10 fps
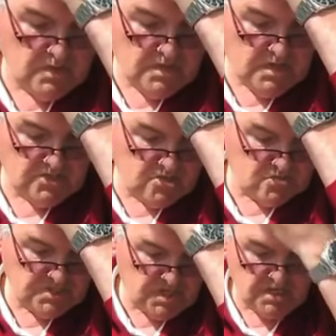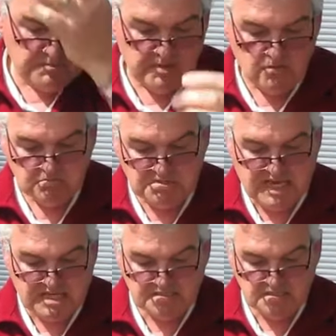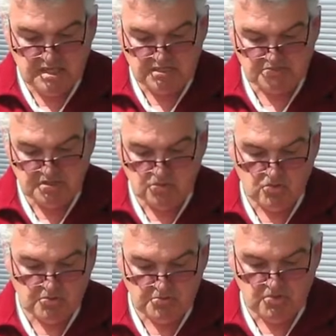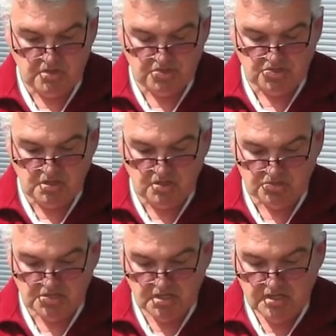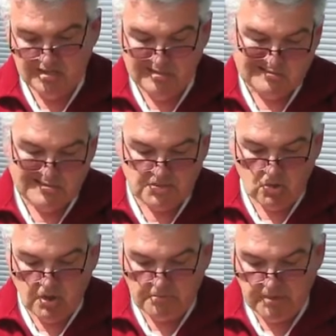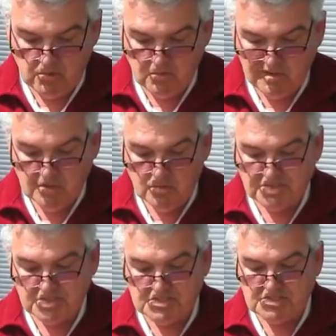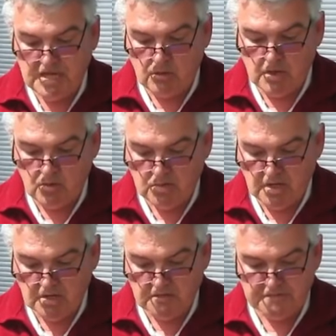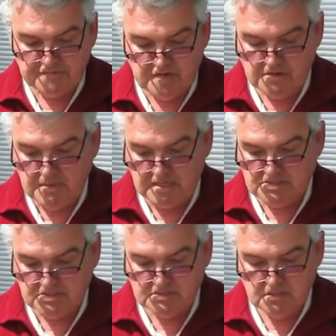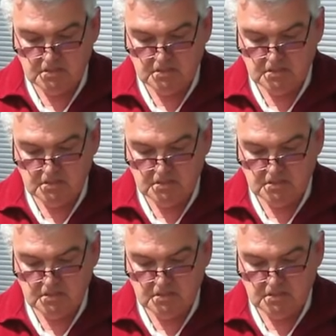a utility bill, gas, electric or community charge, Sky bill, which is no older than 3 months,